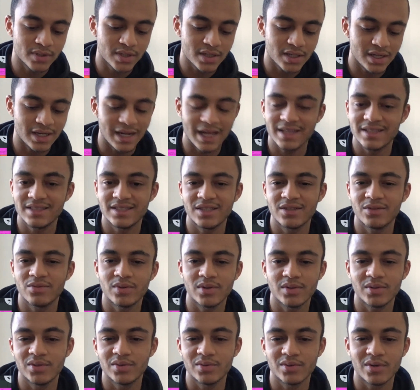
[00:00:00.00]
classic, what
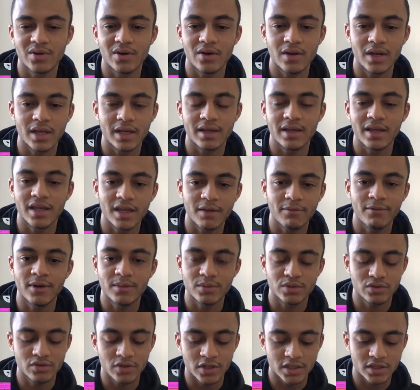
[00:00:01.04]
you'd call like a hip-hop
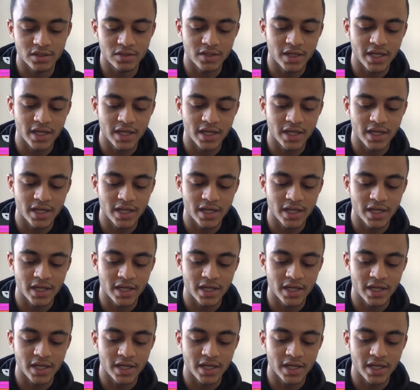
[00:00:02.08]
structure.